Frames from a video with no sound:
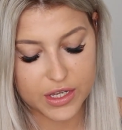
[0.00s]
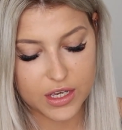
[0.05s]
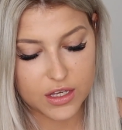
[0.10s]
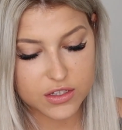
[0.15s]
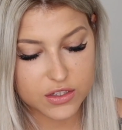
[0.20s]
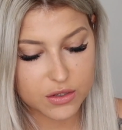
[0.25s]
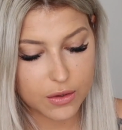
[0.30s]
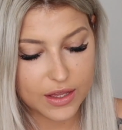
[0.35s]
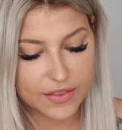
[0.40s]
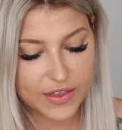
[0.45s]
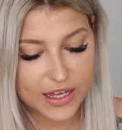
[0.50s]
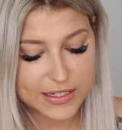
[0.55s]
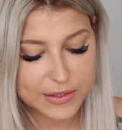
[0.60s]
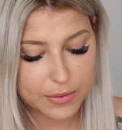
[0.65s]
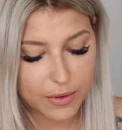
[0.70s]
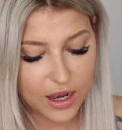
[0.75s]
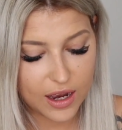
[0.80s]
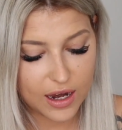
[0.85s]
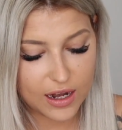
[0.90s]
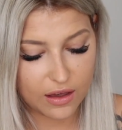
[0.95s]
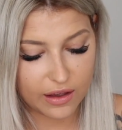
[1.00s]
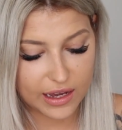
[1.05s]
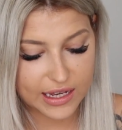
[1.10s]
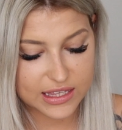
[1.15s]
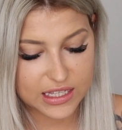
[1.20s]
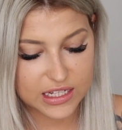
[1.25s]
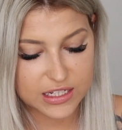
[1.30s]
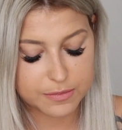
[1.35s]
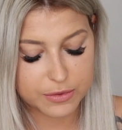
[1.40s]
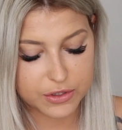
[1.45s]
So that's why I like
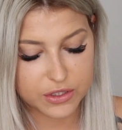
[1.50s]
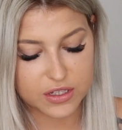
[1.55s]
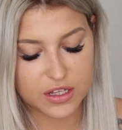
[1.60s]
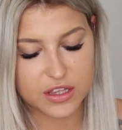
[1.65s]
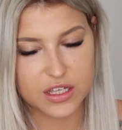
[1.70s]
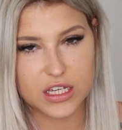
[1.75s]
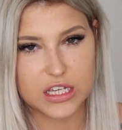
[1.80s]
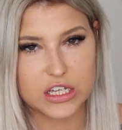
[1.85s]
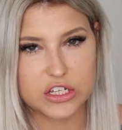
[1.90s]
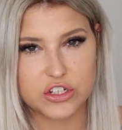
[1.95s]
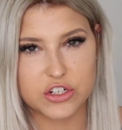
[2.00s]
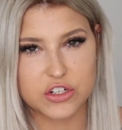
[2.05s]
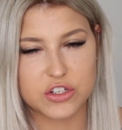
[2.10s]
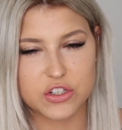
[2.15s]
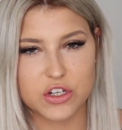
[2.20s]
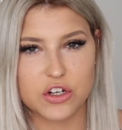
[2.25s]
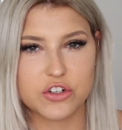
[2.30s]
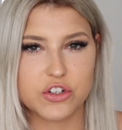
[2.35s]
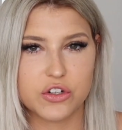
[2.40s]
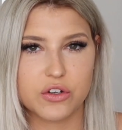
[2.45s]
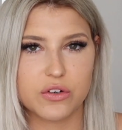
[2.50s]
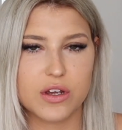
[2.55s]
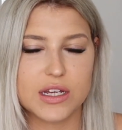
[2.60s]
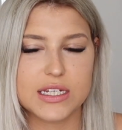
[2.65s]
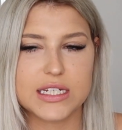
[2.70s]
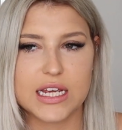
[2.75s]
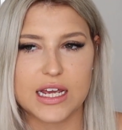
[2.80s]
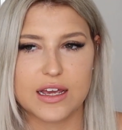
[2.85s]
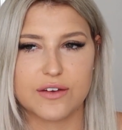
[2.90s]
this, because I think it's just such a good idea.